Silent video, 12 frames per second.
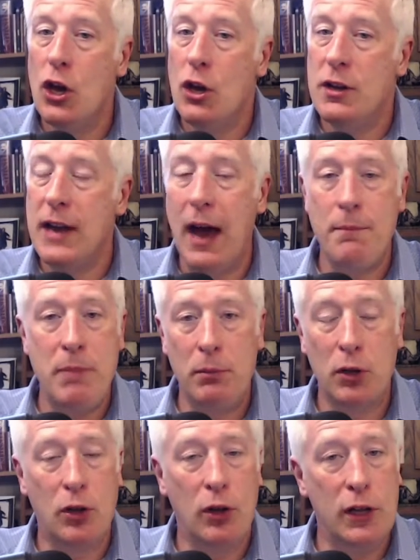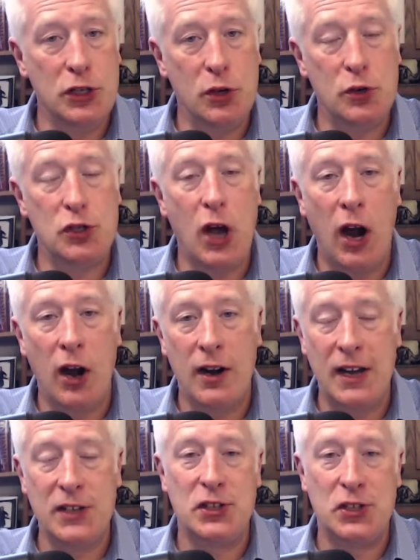non-biblical issues aren't
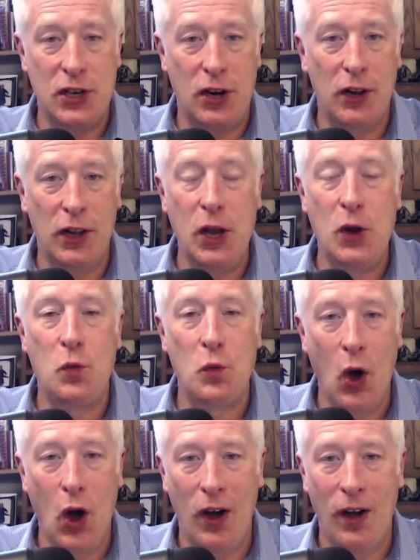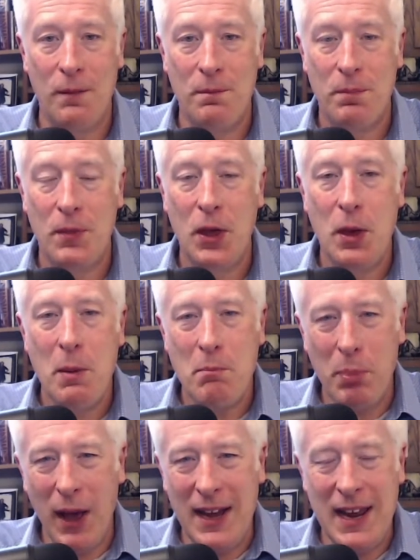necessarily wrong.
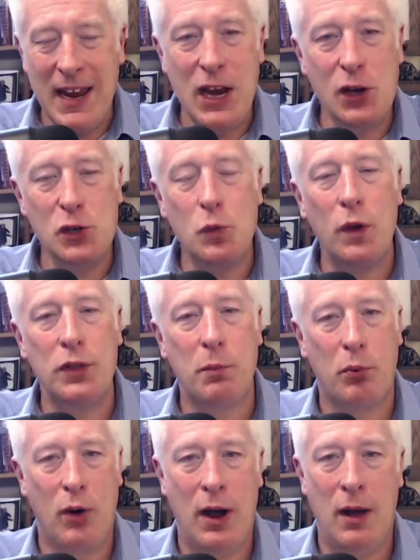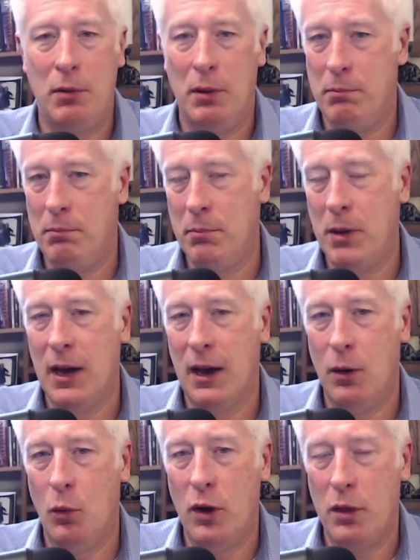But here's what
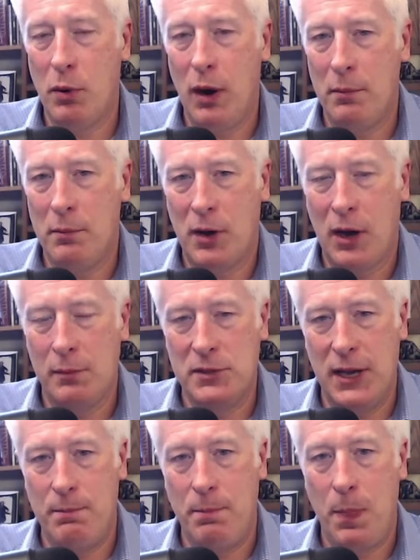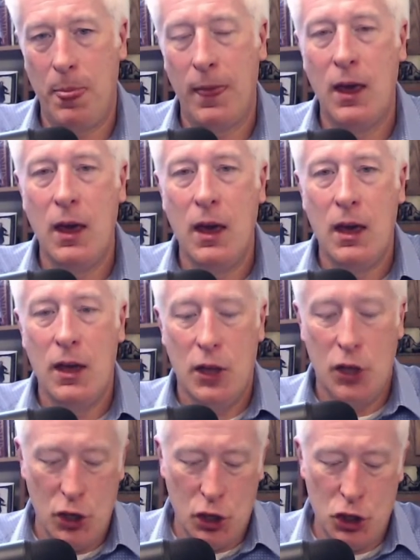where the problem comes in.
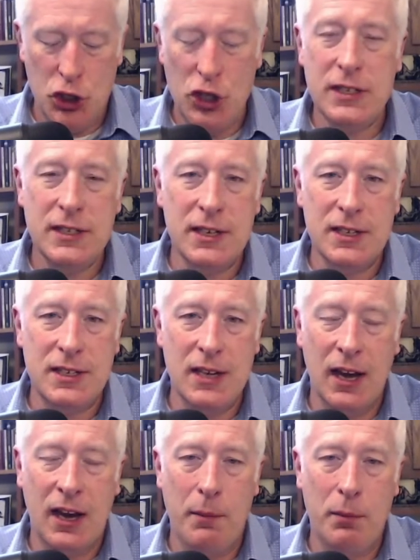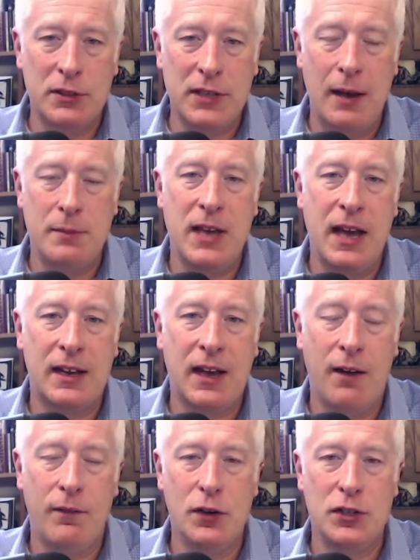Jesus a couple times had
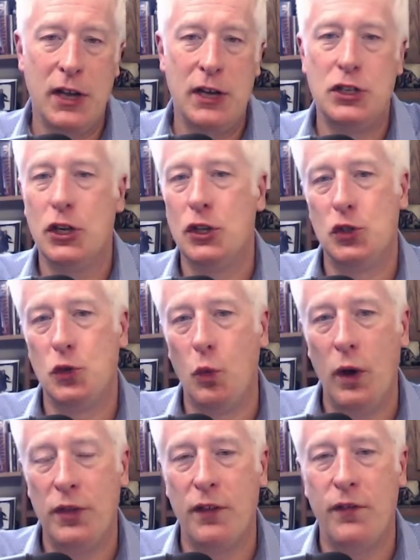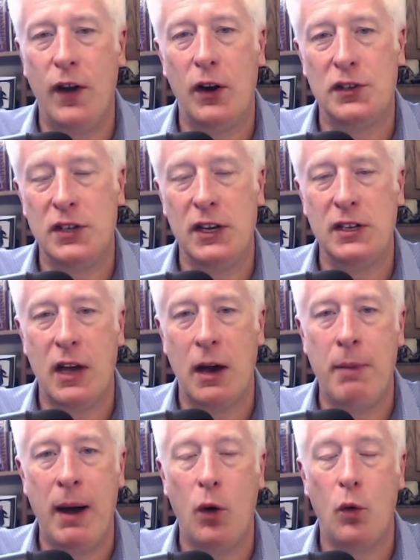conversations with the Pharisees
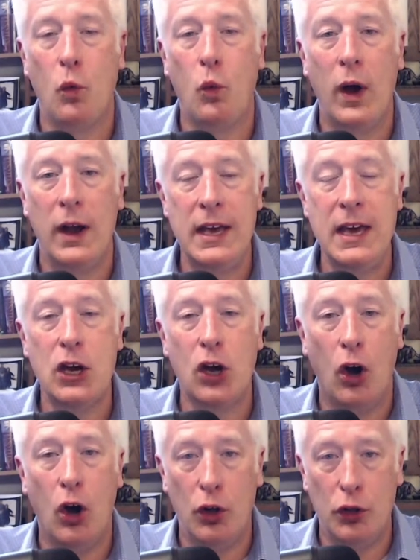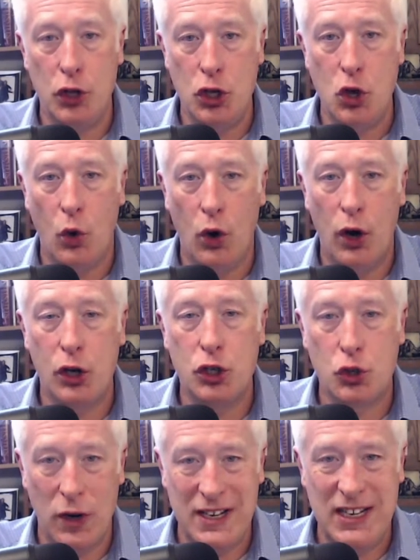about what he called your
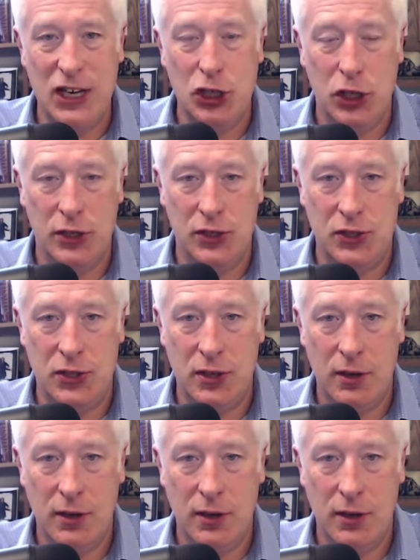traditions,